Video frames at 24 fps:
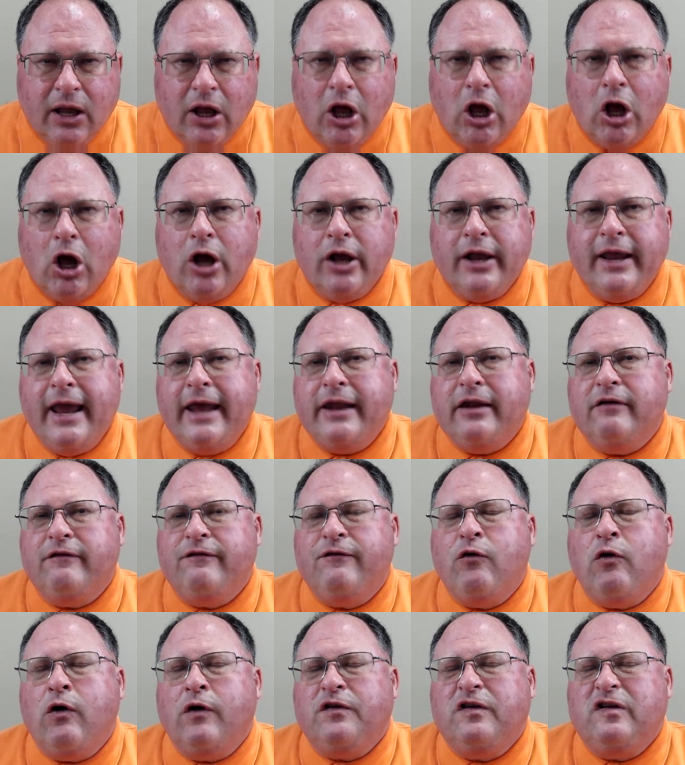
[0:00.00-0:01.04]
Again, it
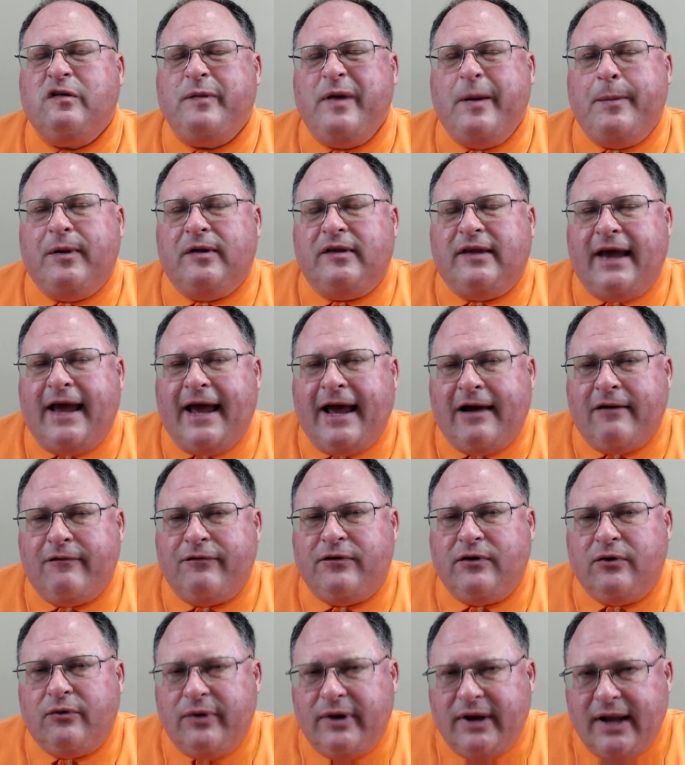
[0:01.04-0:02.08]
forces people to have to
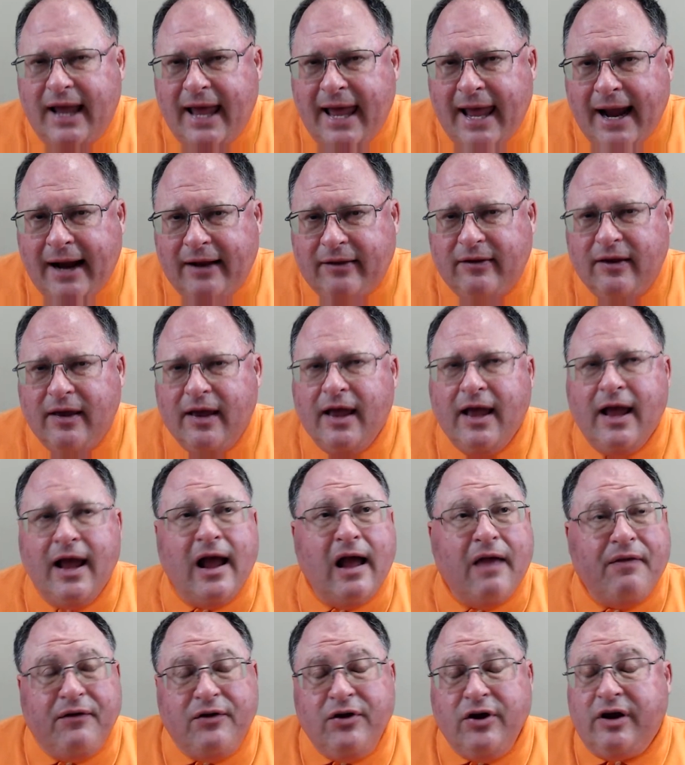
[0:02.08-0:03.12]
react.
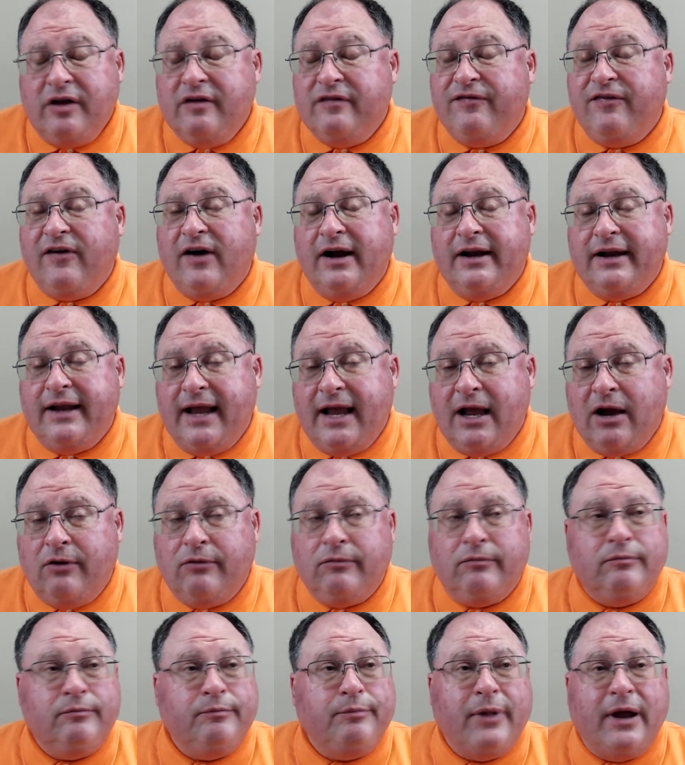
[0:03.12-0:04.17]
Then you can find out
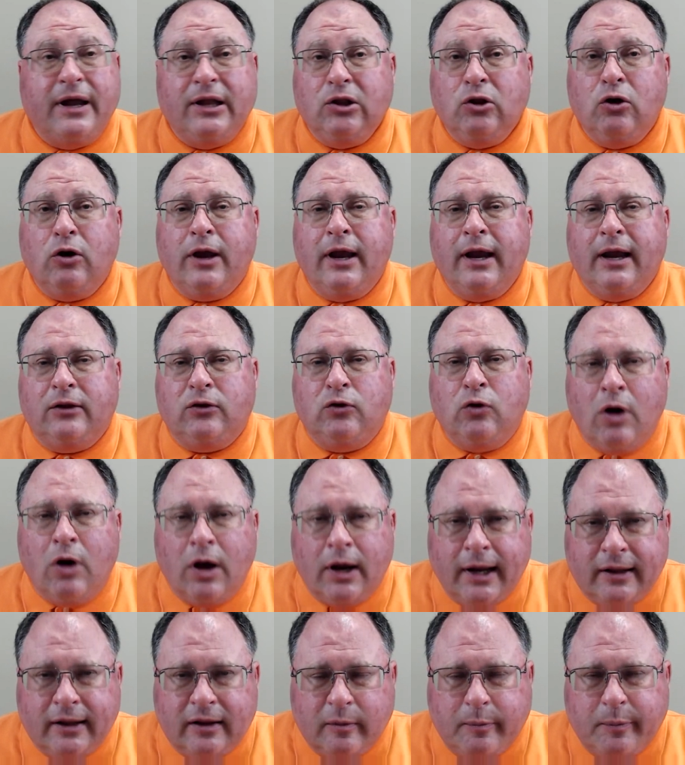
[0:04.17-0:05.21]
by looking at
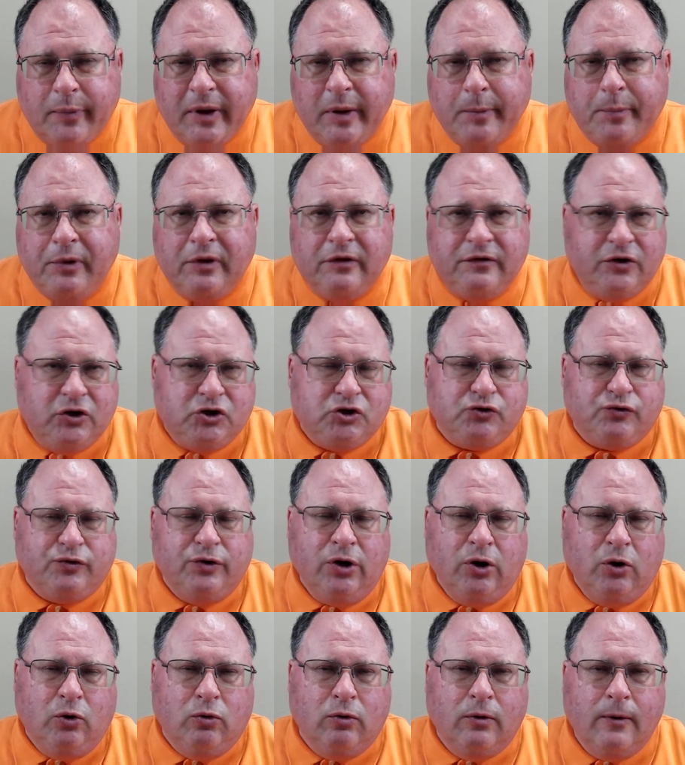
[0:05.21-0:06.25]
talking to people, is it
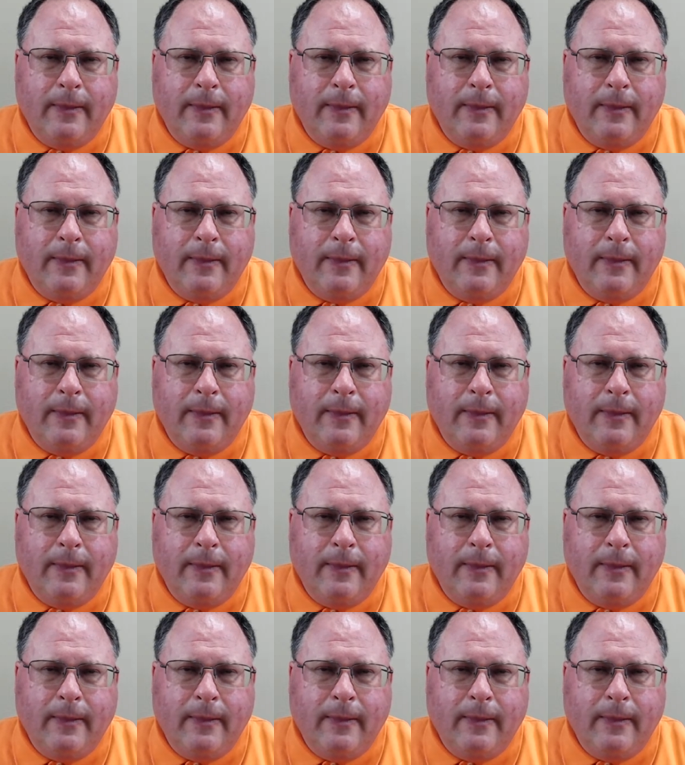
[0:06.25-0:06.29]
true?